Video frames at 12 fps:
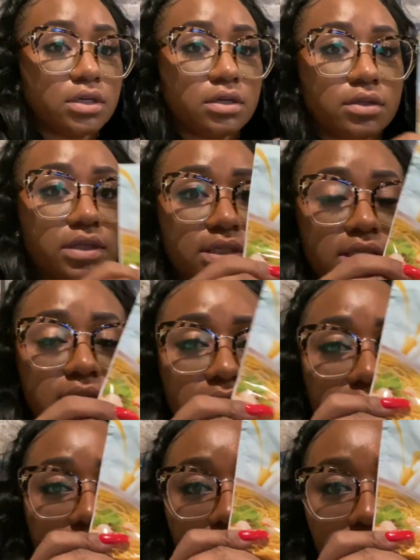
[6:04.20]
This is
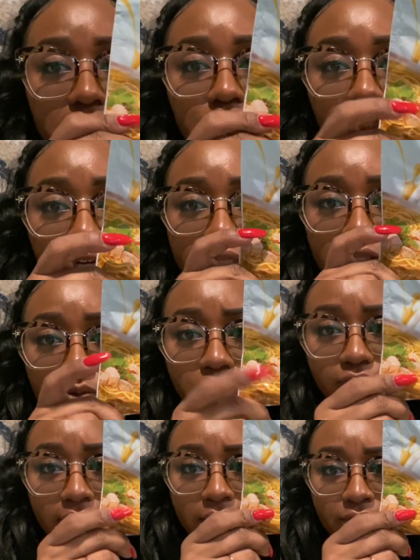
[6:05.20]
the chicken soup
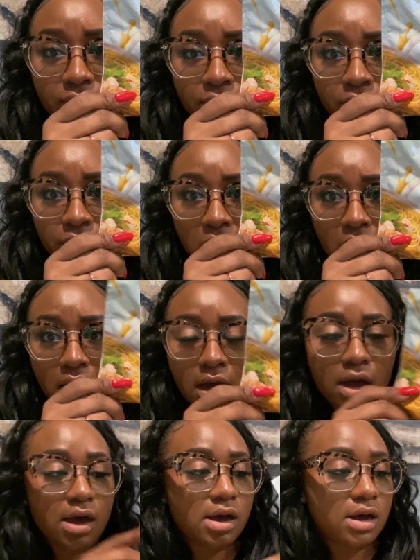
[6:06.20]
flavor.
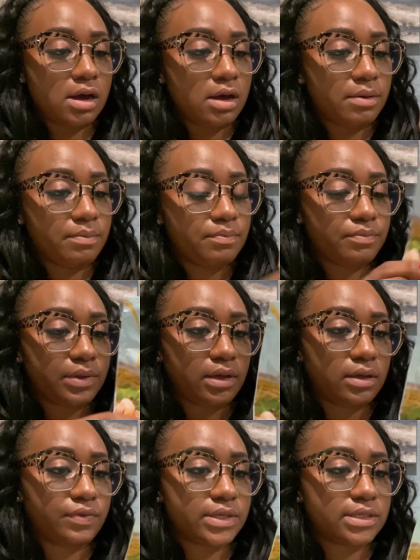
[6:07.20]
And
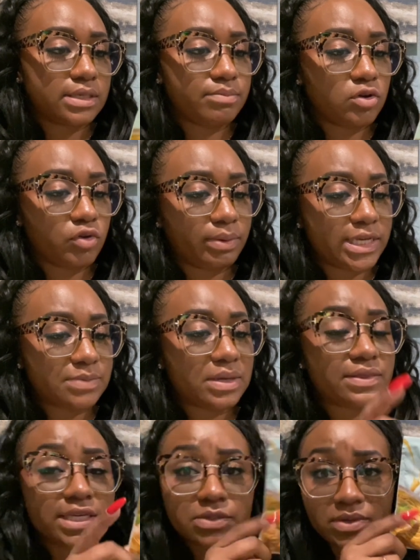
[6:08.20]
this is a meal
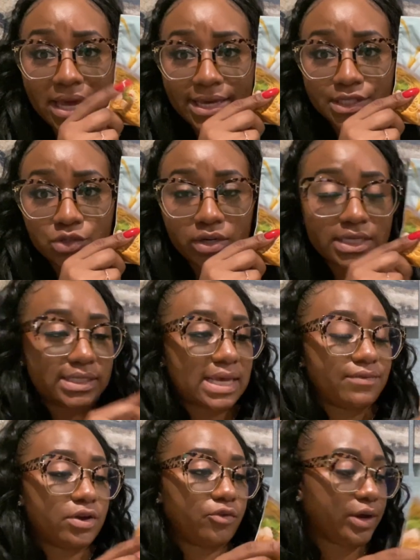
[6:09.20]
replacement. And this one has
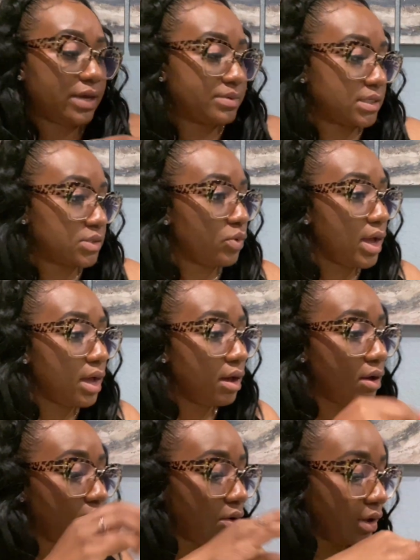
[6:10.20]
27 grams as
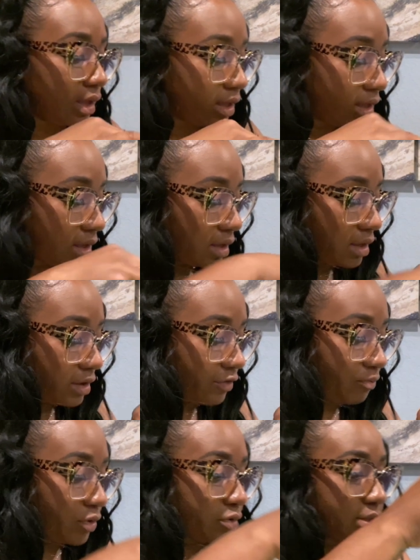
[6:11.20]
well
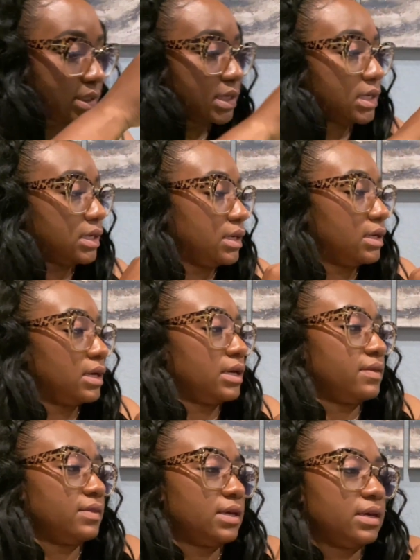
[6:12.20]
of protein.
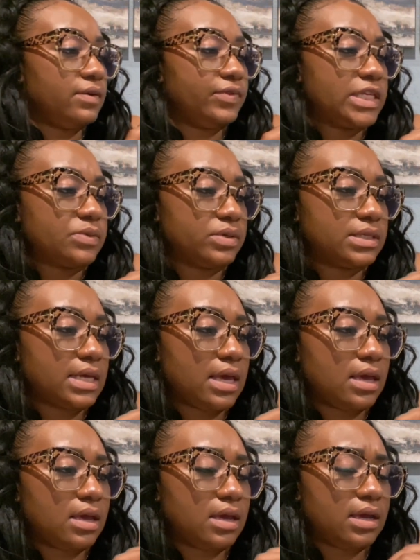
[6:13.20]
And then this was
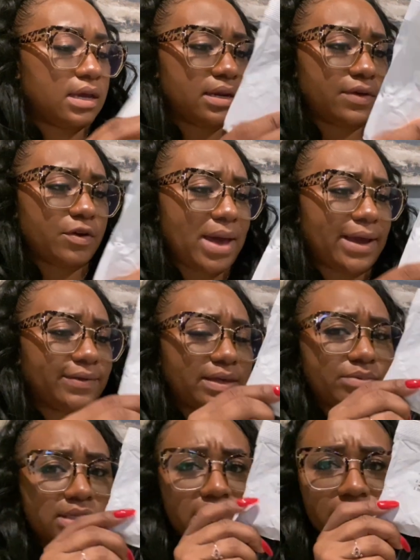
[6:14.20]
another packet
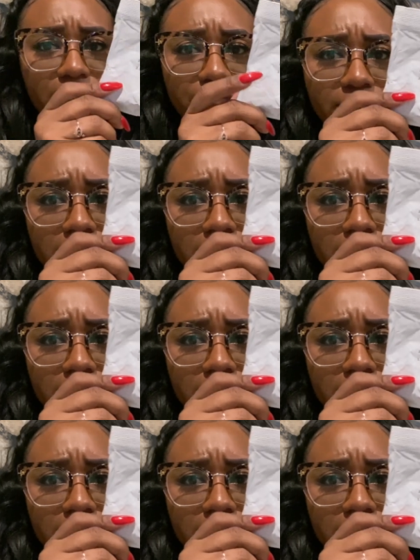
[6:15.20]
that was in there. And this